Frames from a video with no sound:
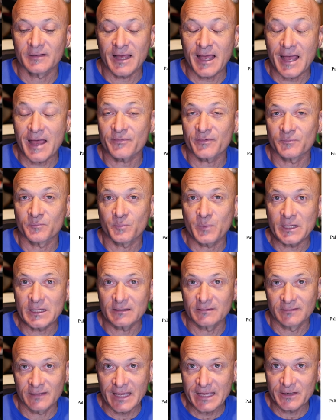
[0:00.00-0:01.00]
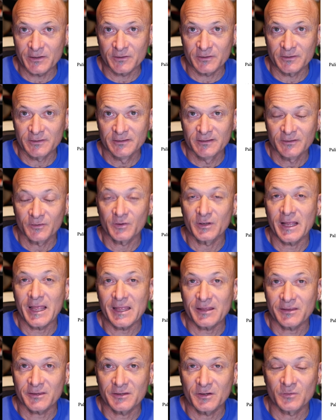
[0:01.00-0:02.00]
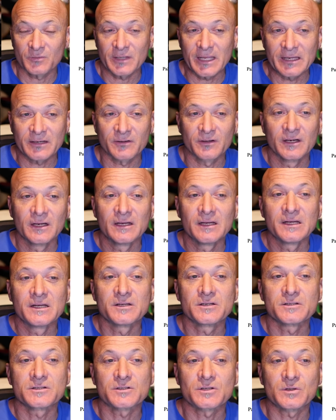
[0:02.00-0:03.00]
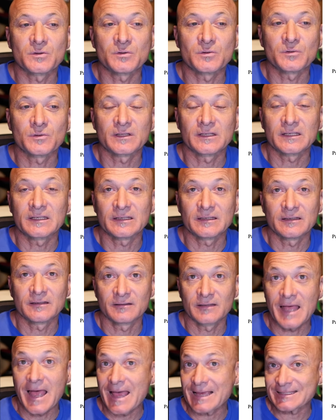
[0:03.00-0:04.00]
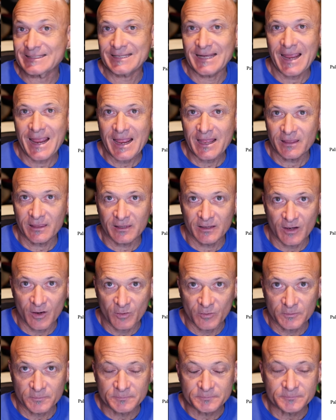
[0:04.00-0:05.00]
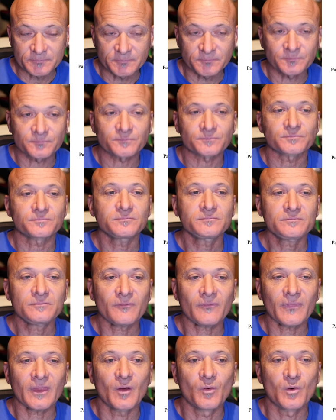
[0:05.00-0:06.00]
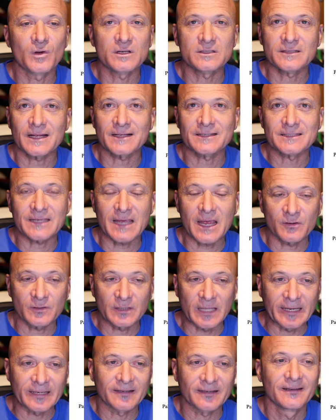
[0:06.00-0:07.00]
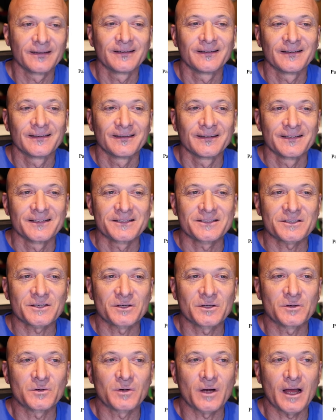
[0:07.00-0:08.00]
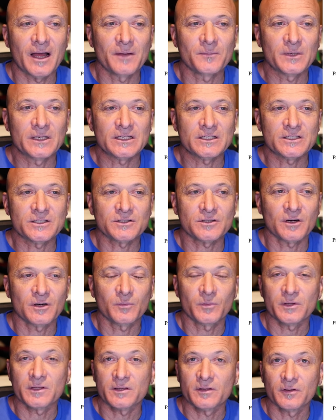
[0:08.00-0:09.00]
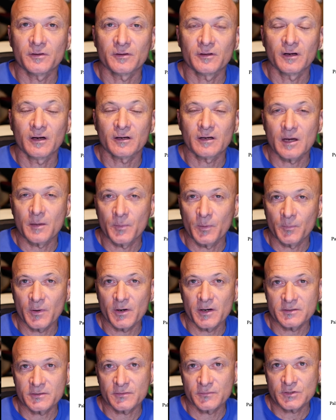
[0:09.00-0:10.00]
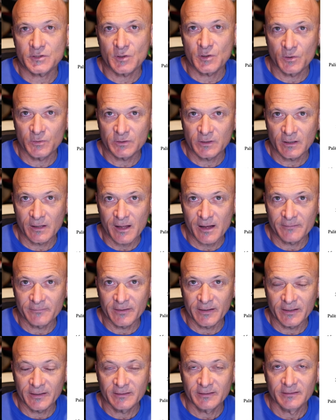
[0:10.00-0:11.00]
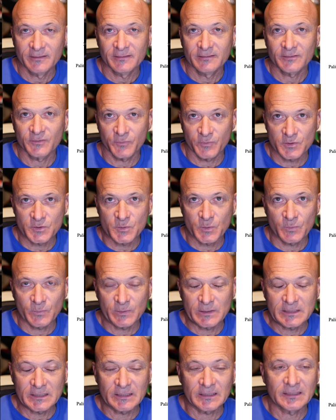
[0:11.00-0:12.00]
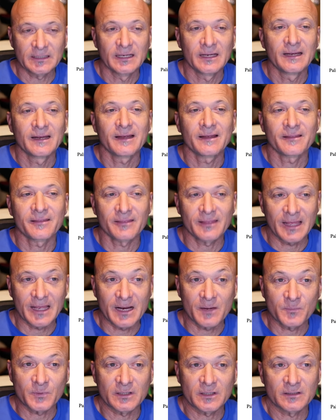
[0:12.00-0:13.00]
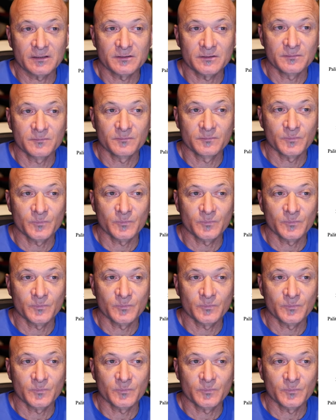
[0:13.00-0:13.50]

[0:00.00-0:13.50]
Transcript: a half a beat later or an eighth note later to the last eighth note what does that sound like? So I'm going to start with a couple bars of son clave, the first one we did, and then I'm going to